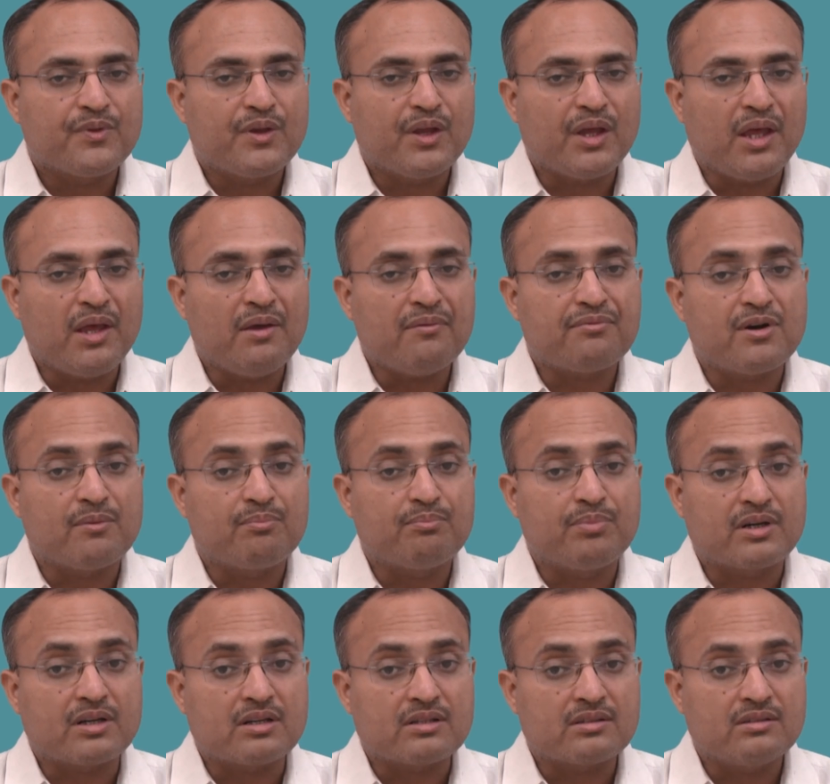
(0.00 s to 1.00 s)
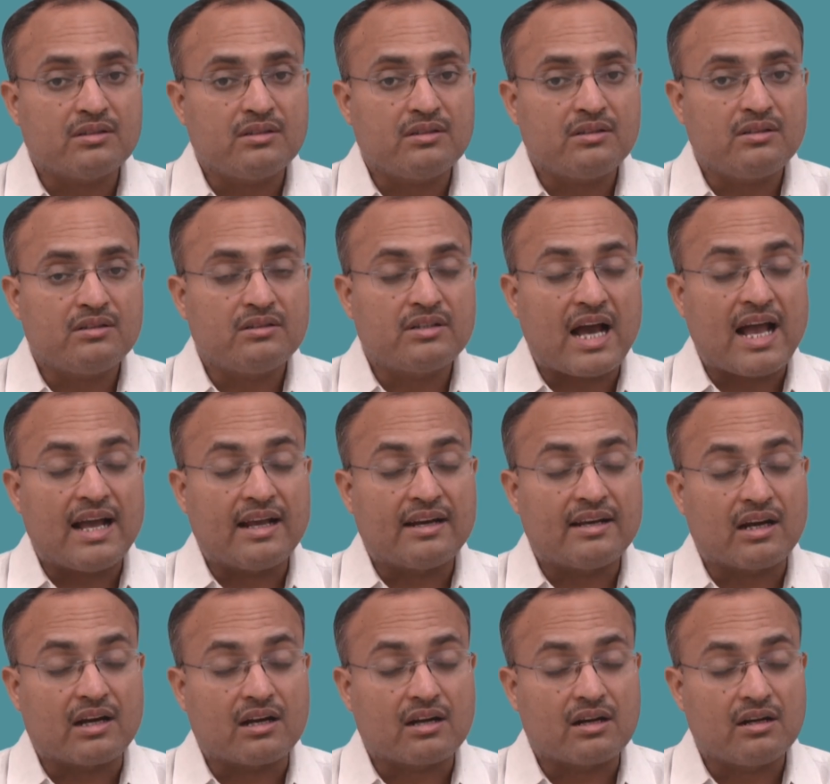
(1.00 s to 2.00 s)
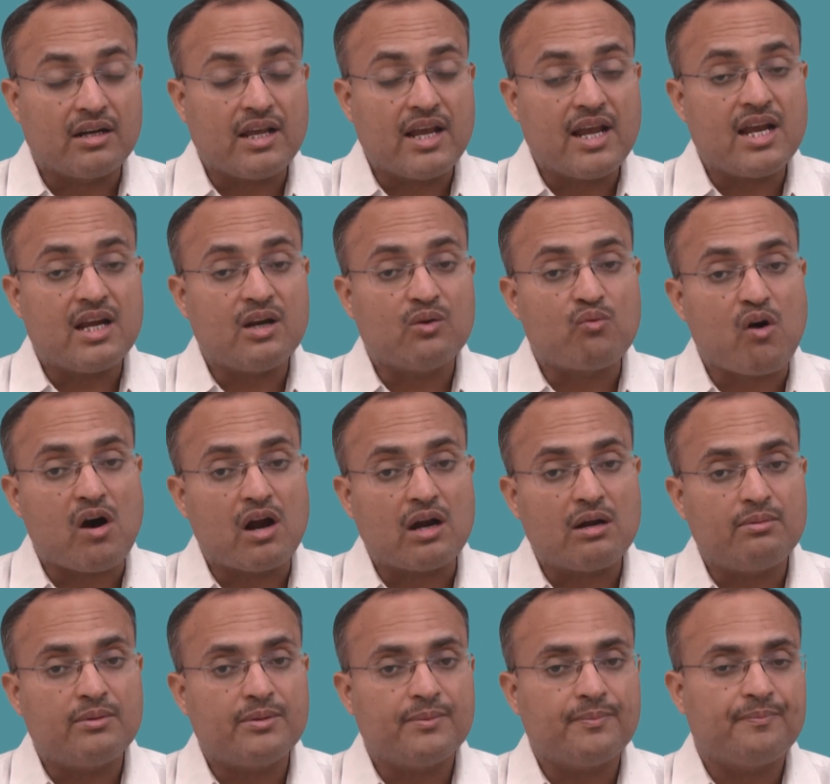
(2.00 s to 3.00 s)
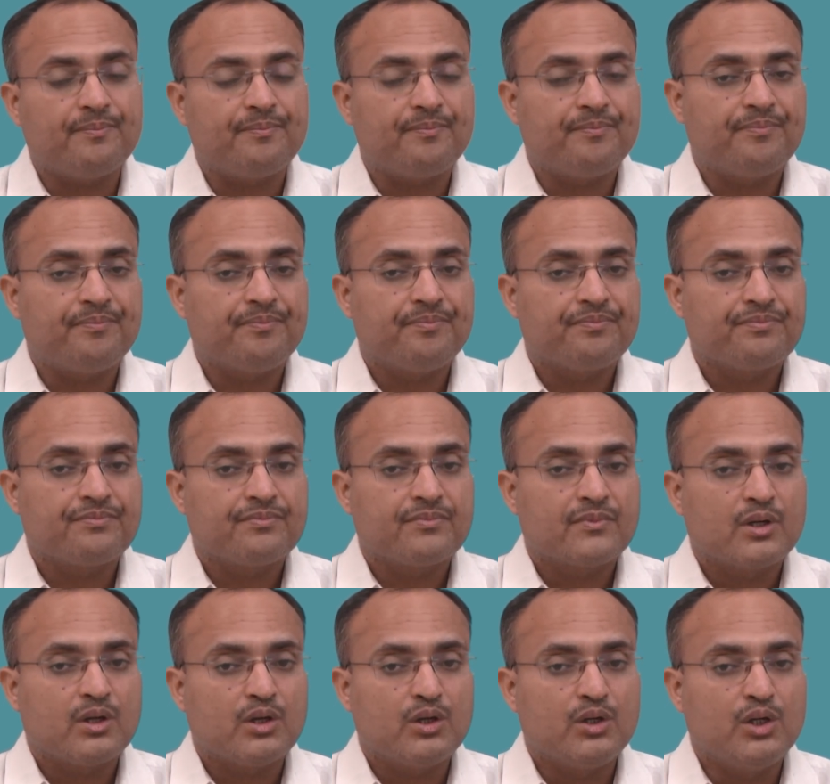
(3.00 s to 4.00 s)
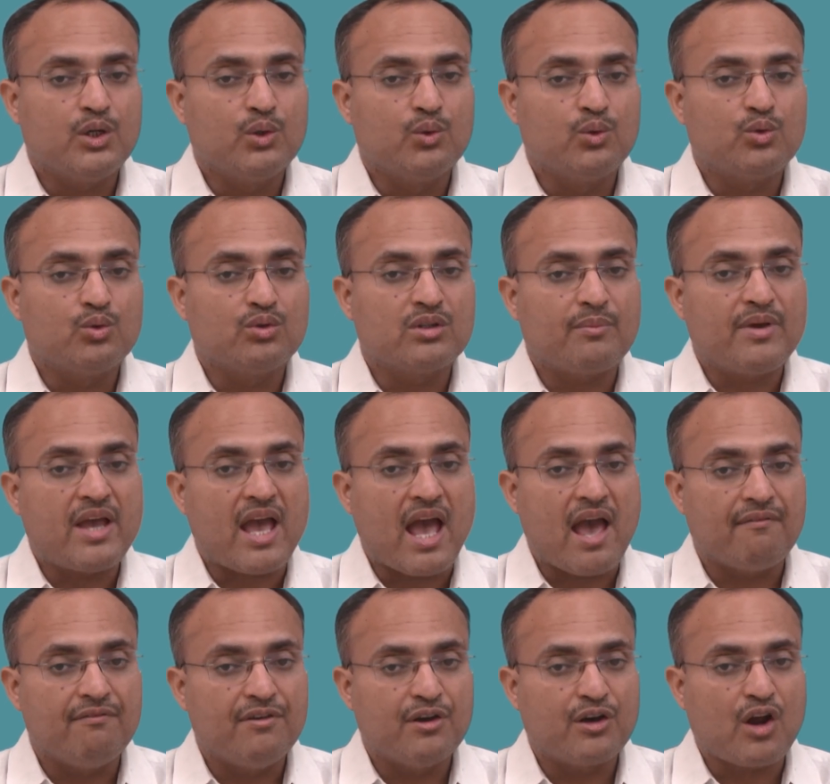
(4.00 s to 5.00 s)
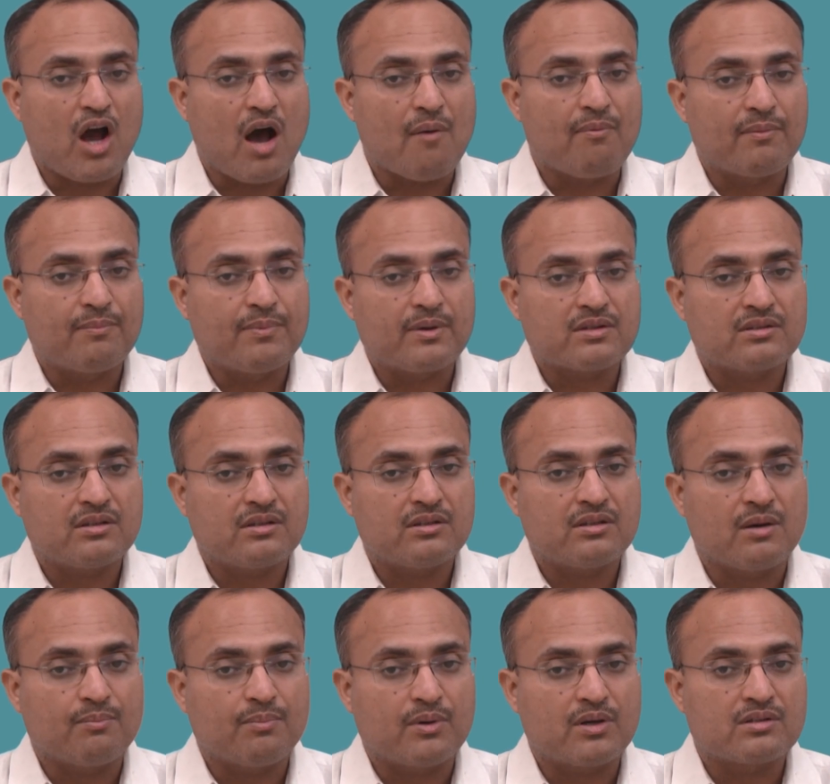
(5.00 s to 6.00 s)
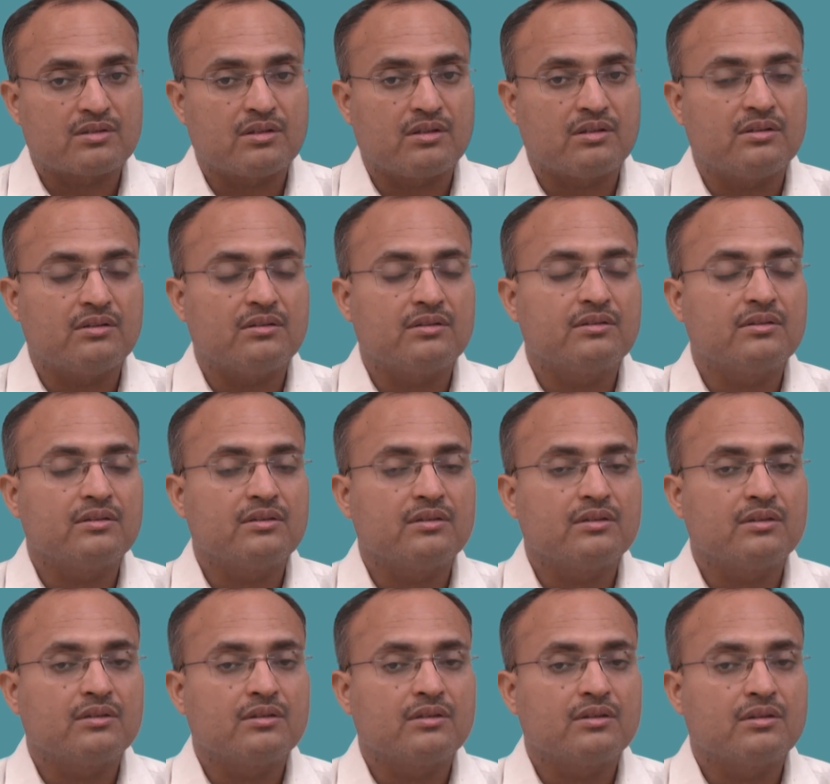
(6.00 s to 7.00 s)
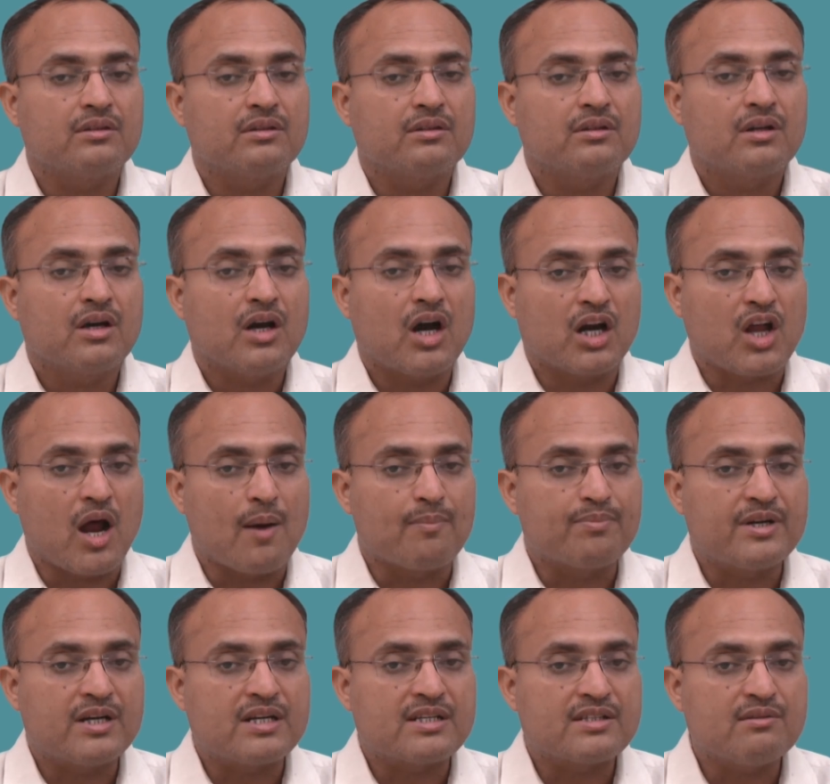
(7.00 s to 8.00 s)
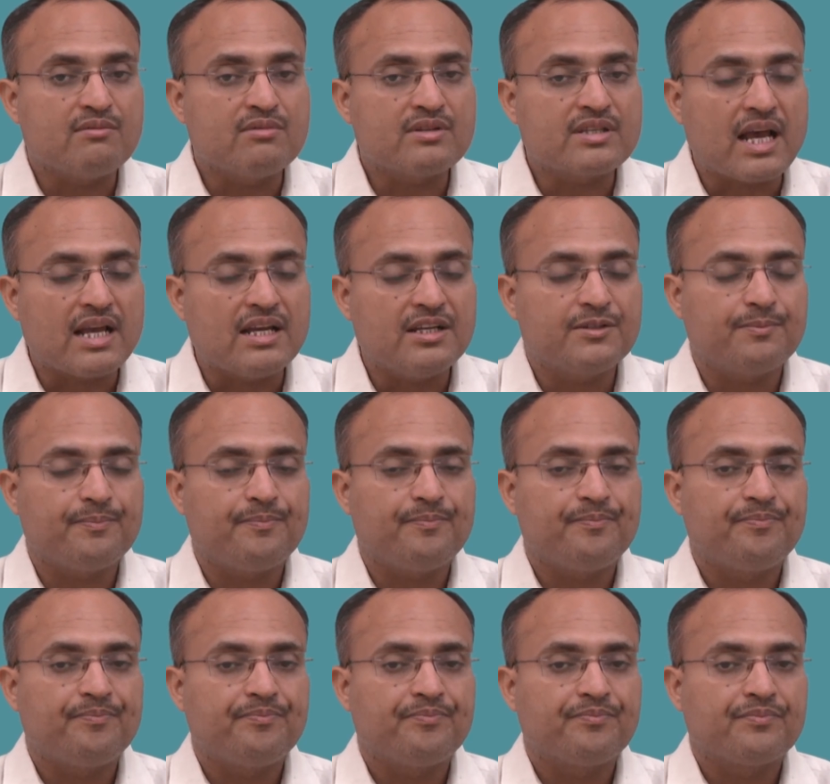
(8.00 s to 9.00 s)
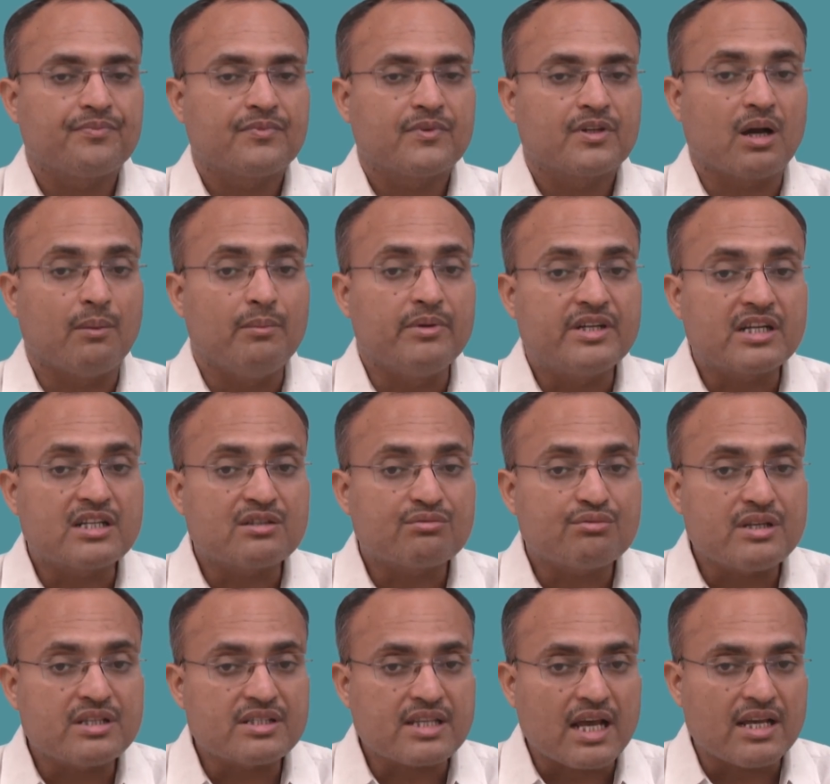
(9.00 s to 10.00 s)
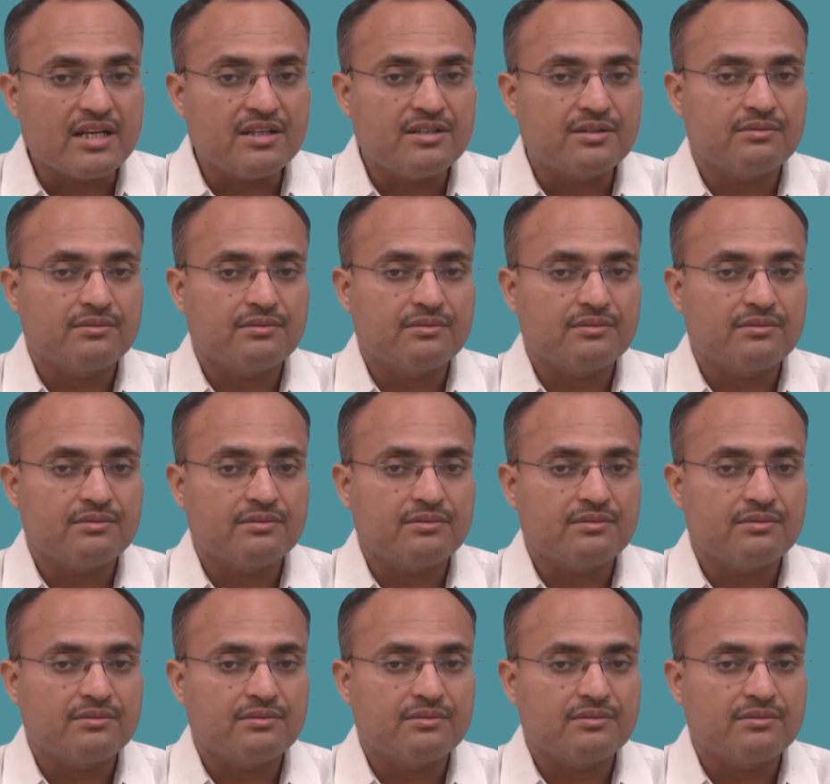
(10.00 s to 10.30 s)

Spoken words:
If a person directly involved due to the behavior of a person adopted suicide, committed suicide,